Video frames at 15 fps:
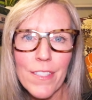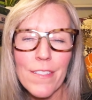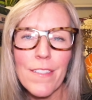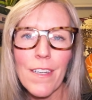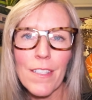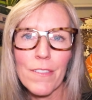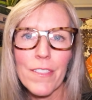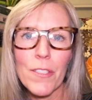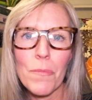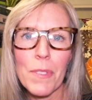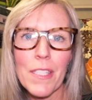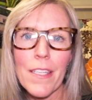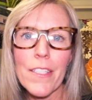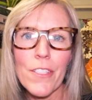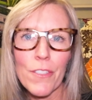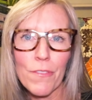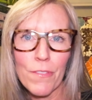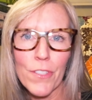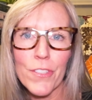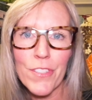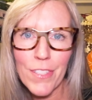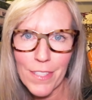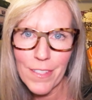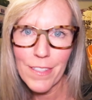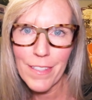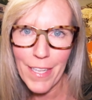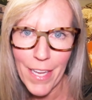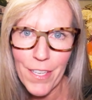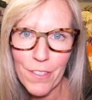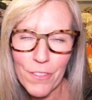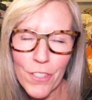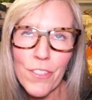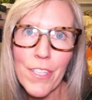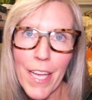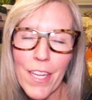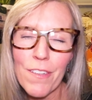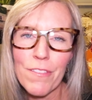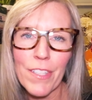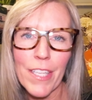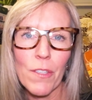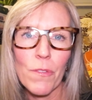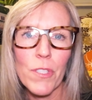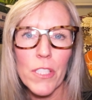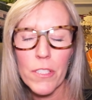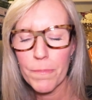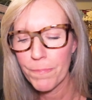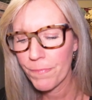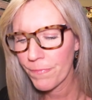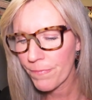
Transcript: is not going to be like your native language.